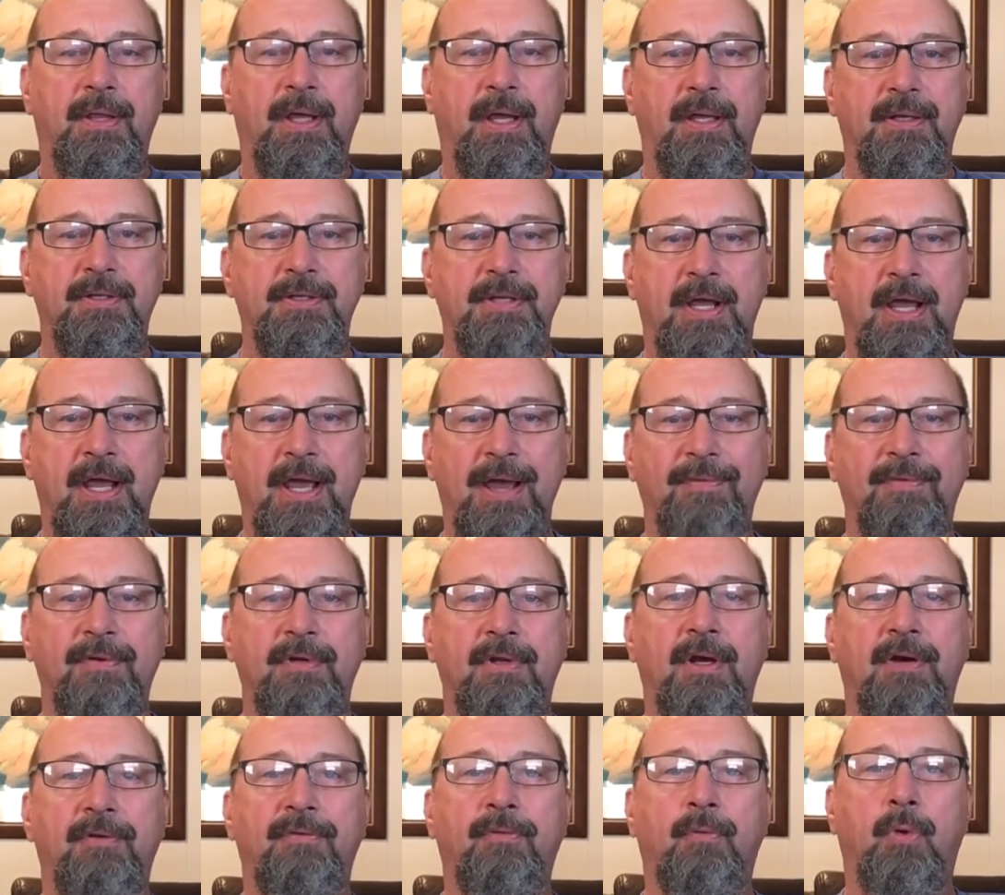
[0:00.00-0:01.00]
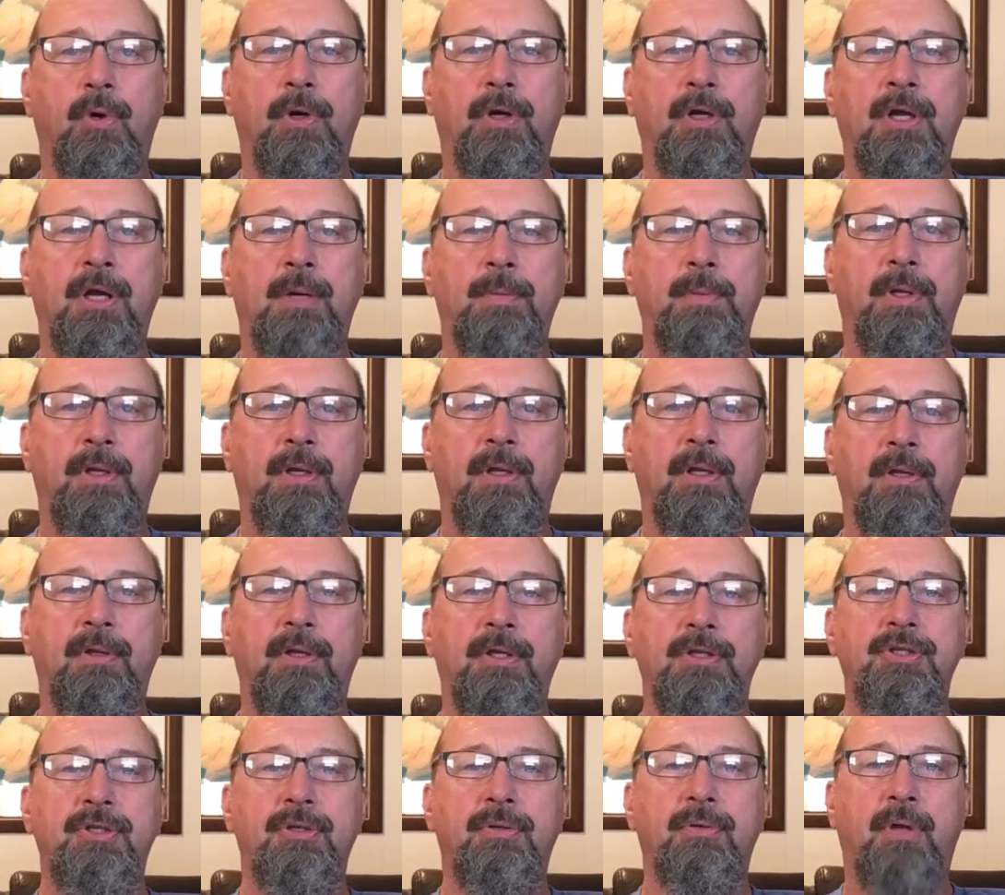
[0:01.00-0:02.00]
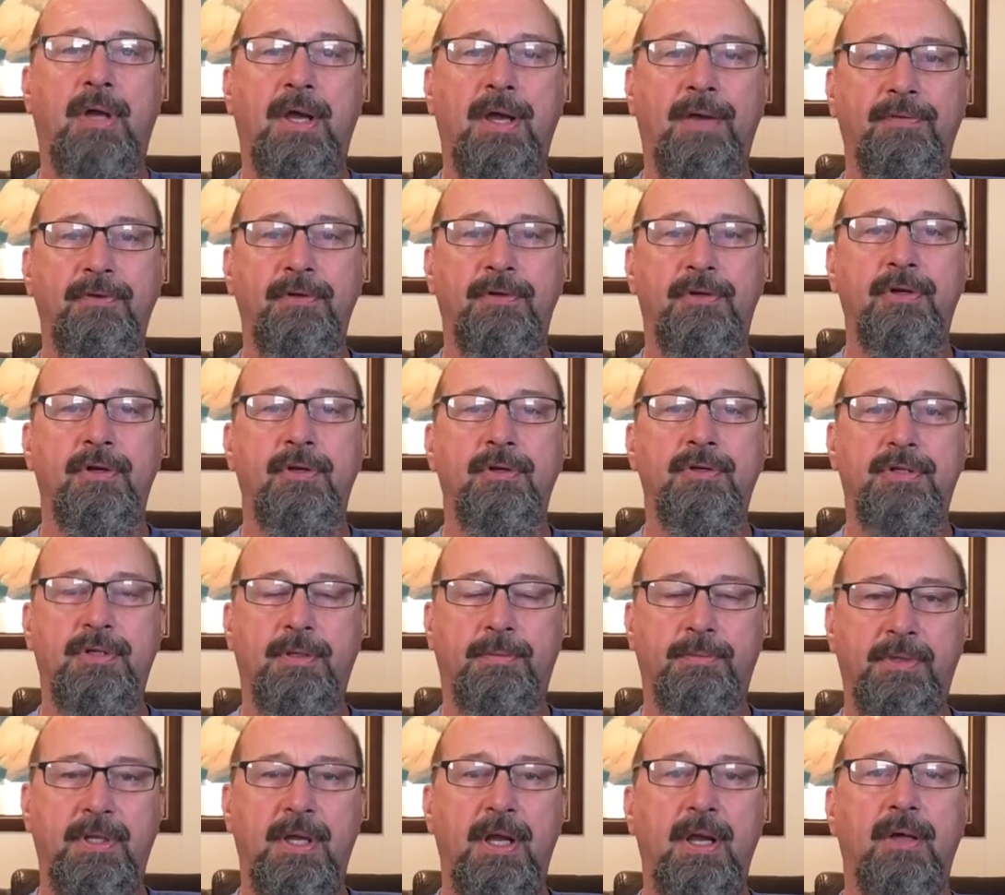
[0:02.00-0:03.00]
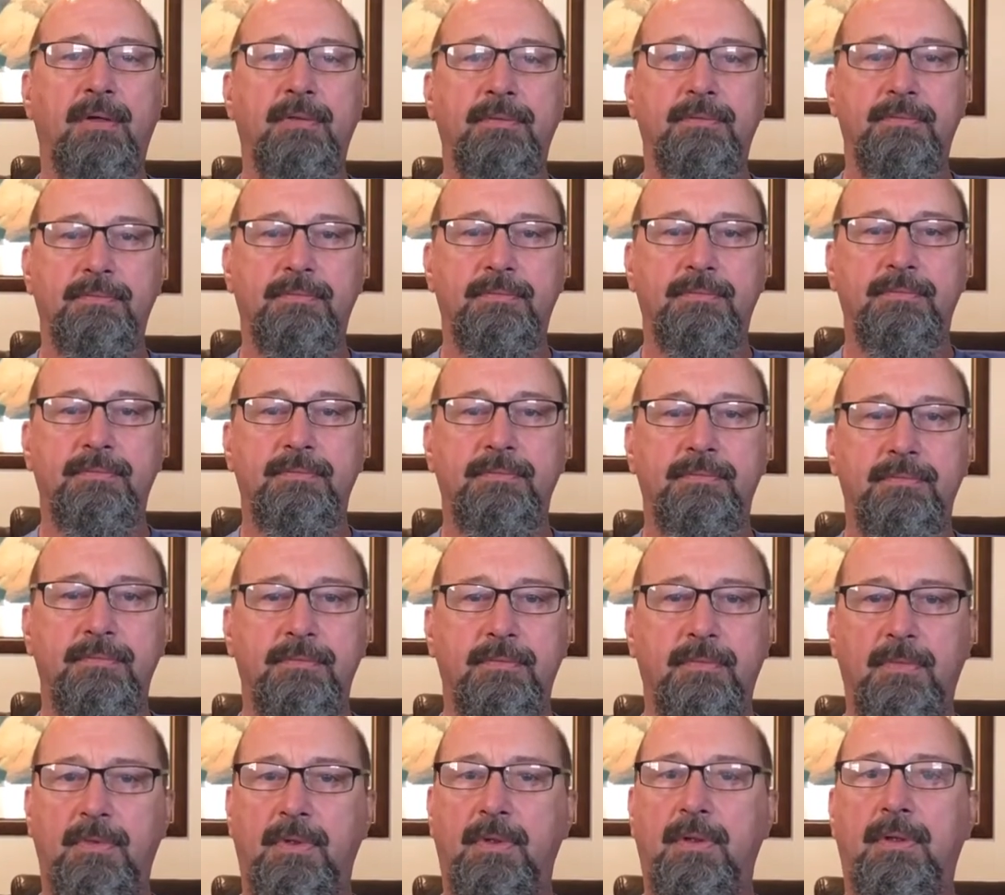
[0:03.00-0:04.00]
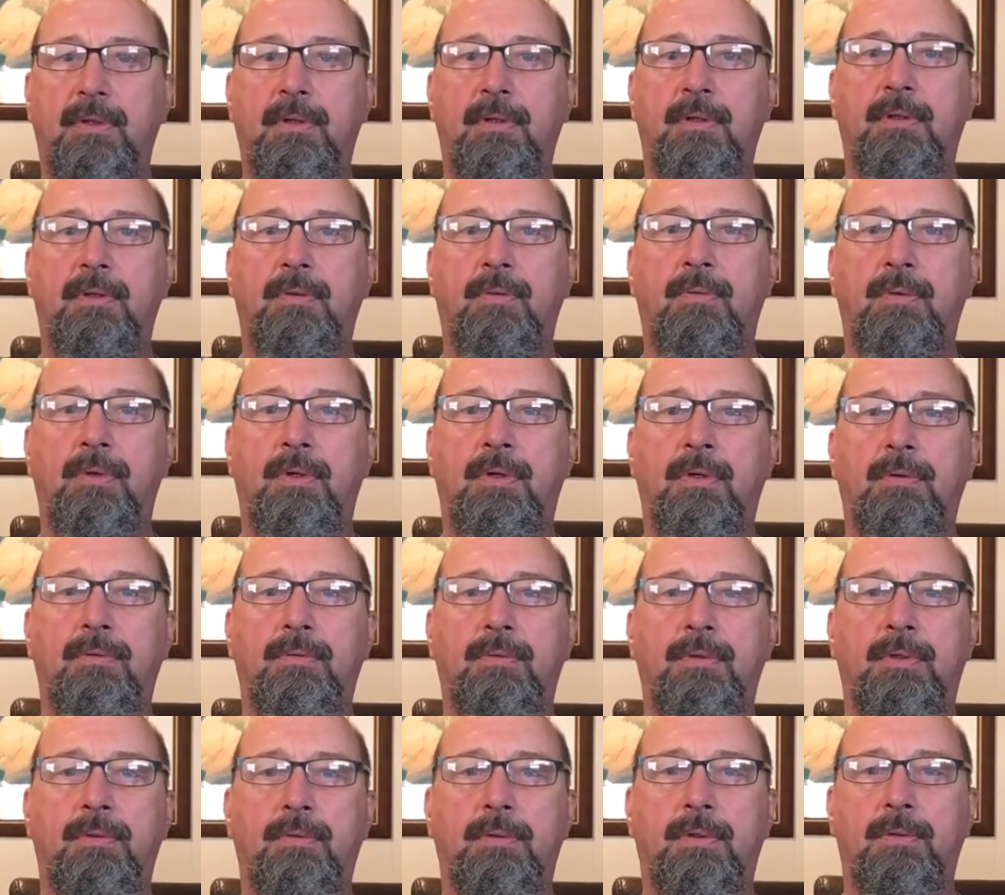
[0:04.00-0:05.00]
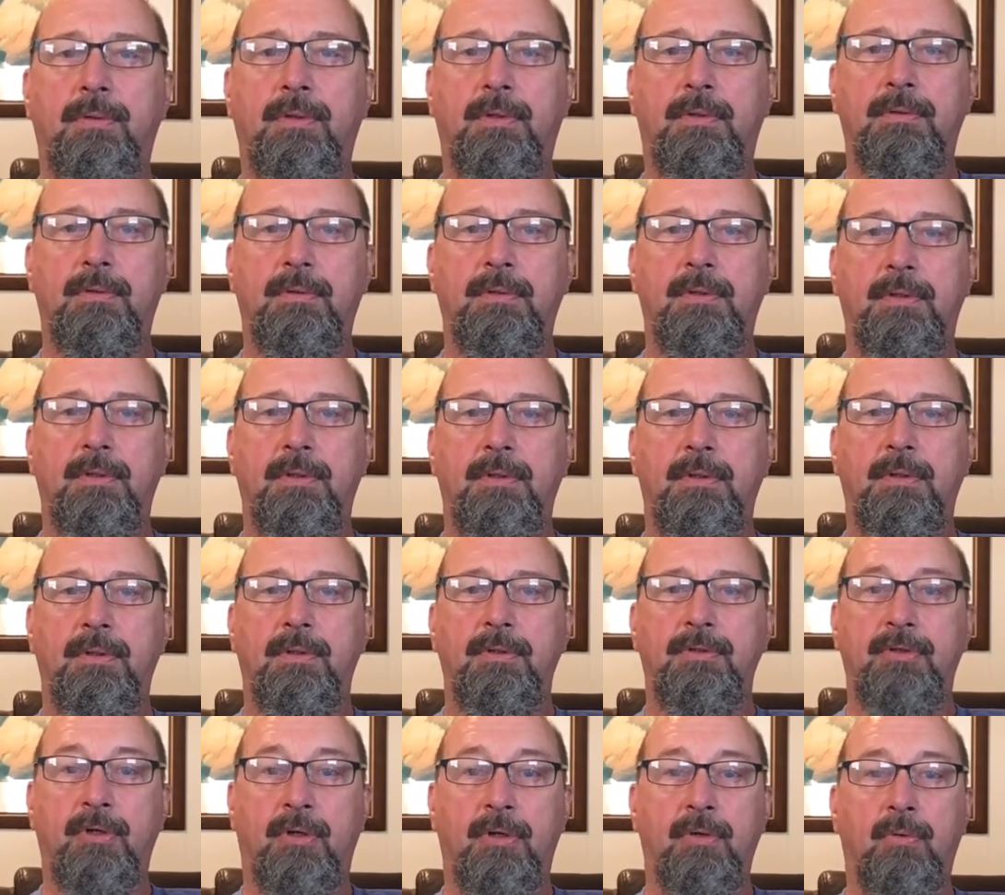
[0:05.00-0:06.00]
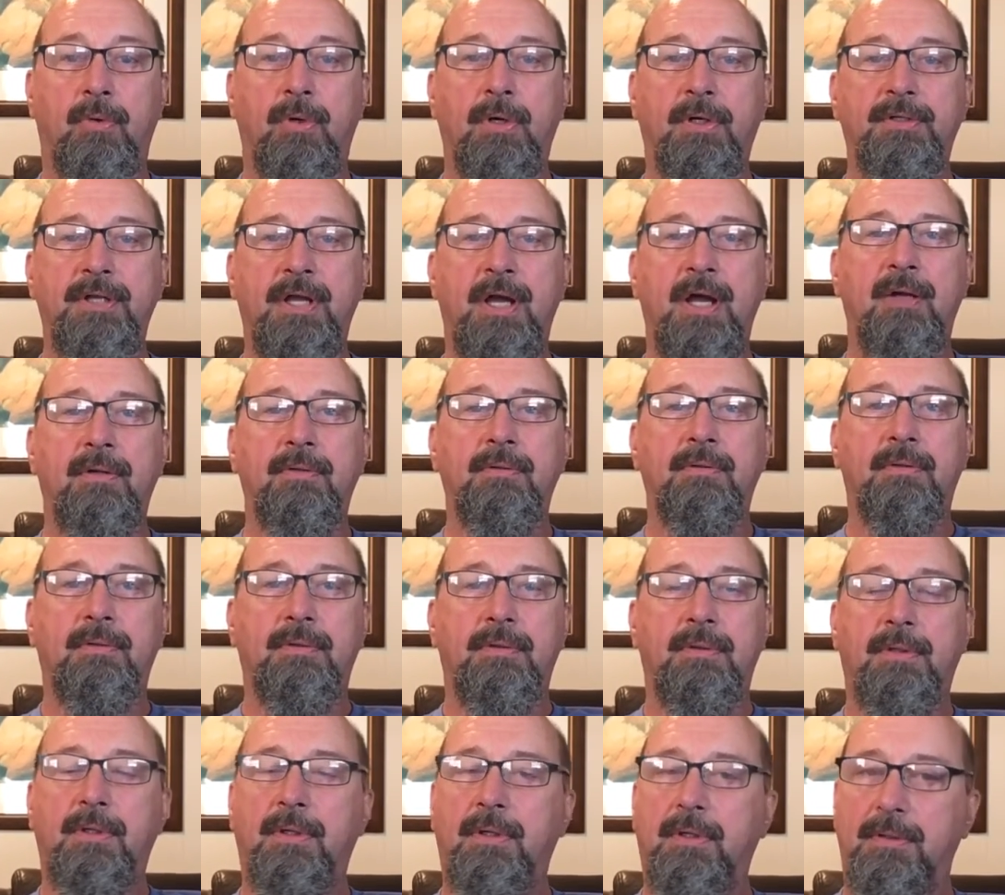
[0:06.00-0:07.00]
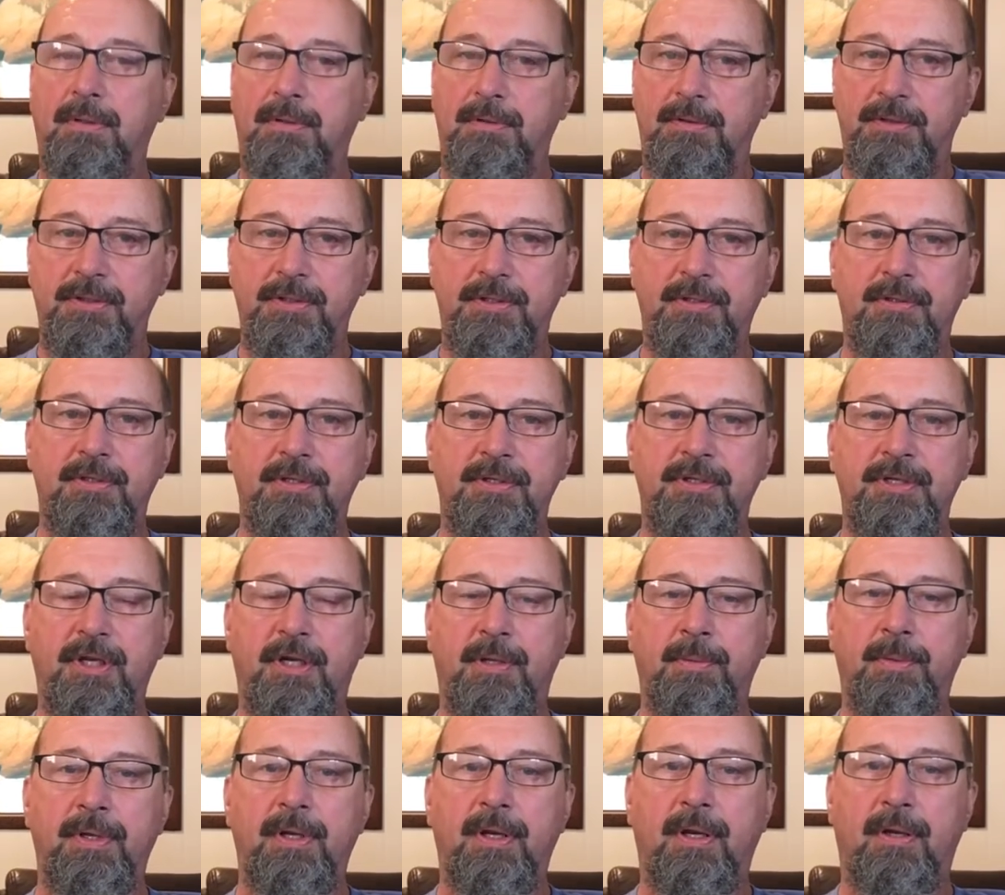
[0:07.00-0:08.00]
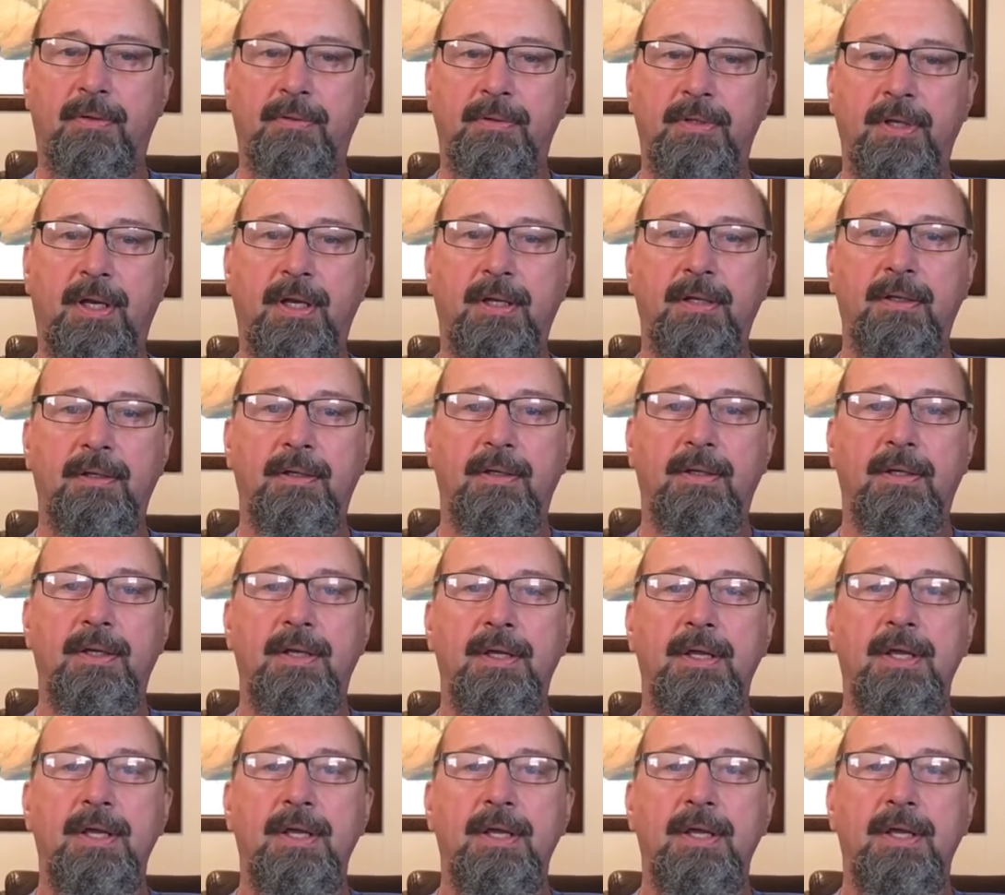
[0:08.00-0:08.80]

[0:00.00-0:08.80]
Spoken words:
than to have enough work coming in that you have to turn some down. Whoa. Turn work down? Just hear me out, okay?